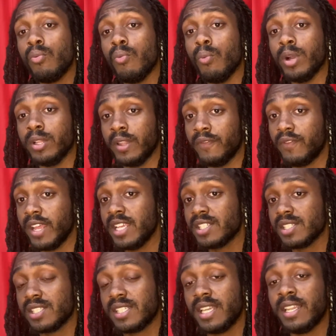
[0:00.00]
When
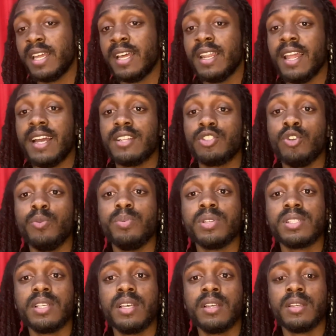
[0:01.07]
inflation's sitting there at like
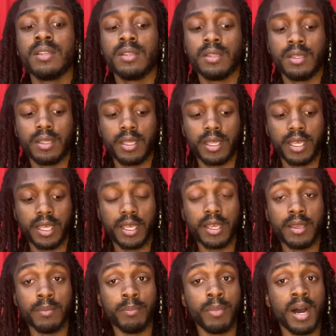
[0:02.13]
2%
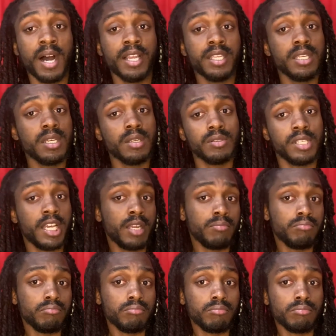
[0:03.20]
and bond yields
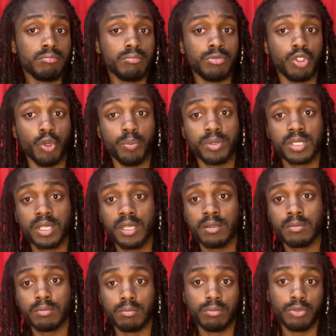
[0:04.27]
at 2%,
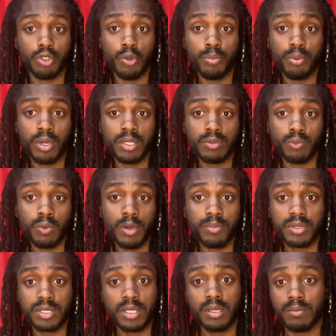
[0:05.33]

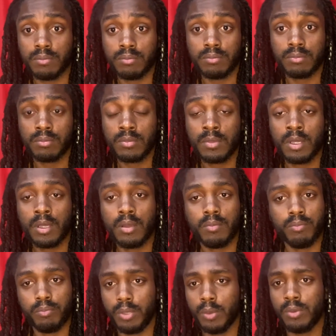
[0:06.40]
2.1%,
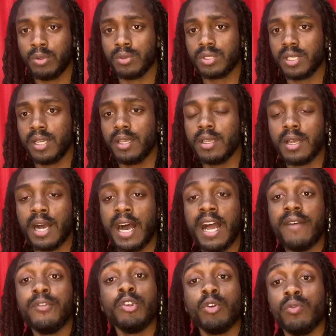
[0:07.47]
people are gonna say, I
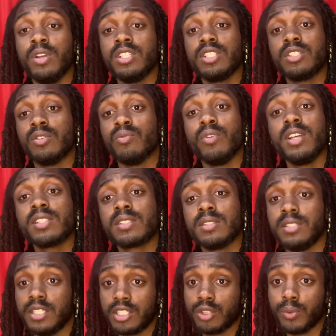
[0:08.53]
have no reason to risk
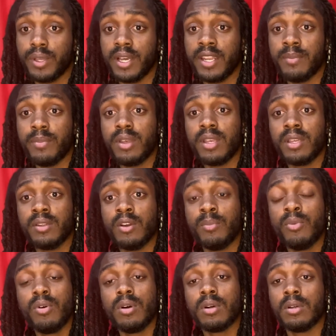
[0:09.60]
this 300 million no
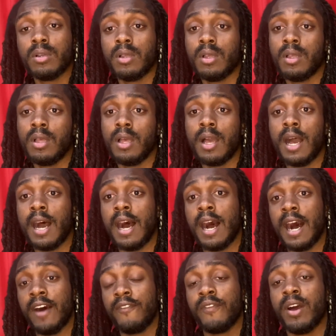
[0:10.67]
more.
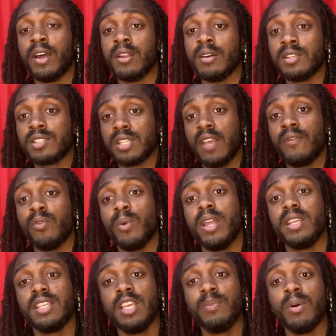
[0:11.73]
I found a safer way to
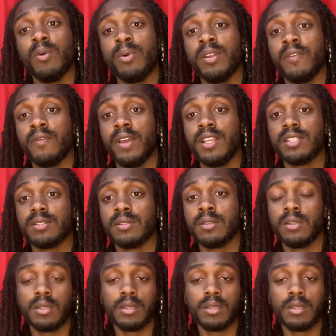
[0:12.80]
keep up with inflation.